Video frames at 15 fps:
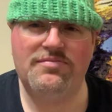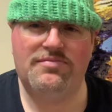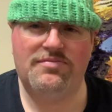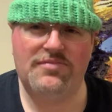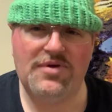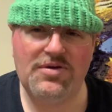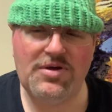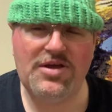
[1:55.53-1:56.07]

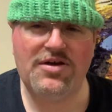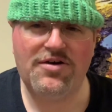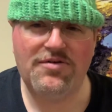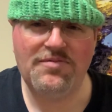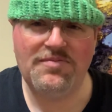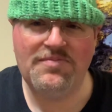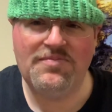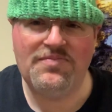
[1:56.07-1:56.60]
And there we
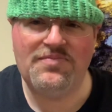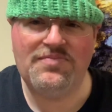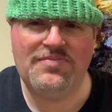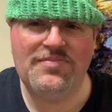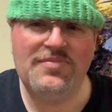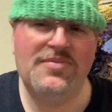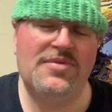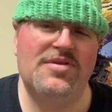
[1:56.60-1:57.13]
go.
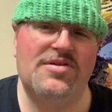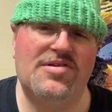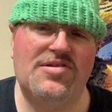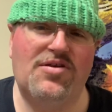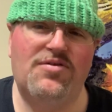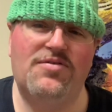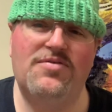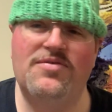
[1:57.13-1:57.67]

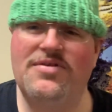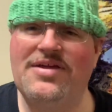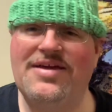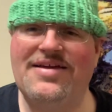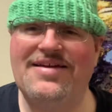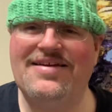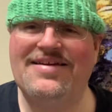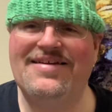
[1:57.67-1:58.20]
So...
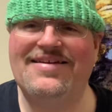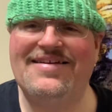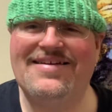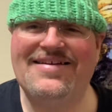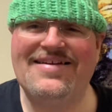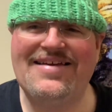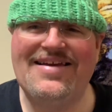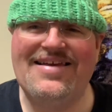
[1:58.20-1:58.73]

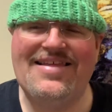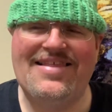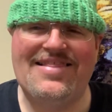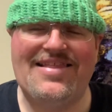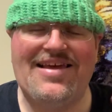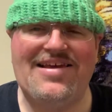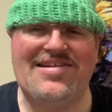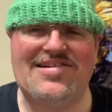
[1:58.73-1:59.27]

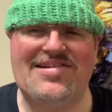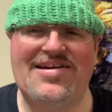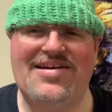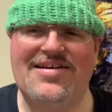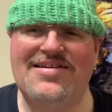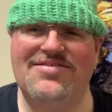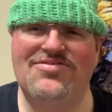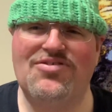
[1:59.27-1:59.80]
Thanks,
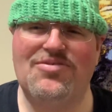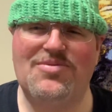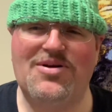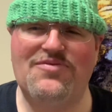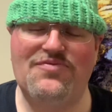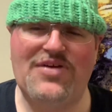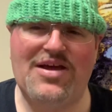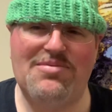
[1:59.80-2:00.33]
uh, Dromar
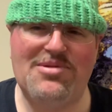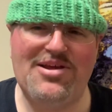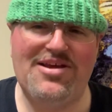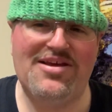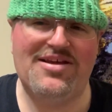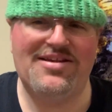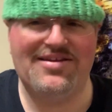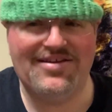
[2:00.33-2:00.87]
family,
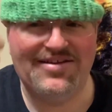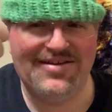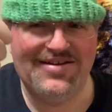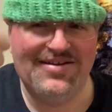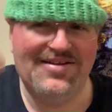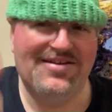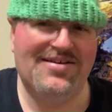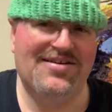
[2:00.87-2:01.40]
and
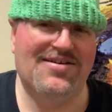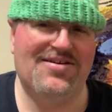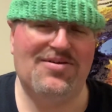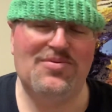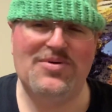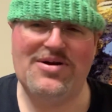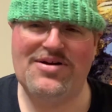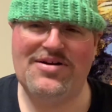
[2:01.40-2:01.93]
I'll
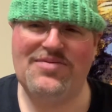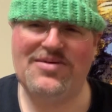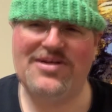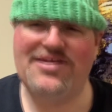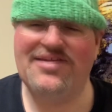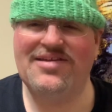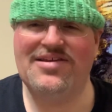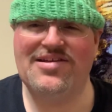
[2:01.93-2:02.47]
wear it when it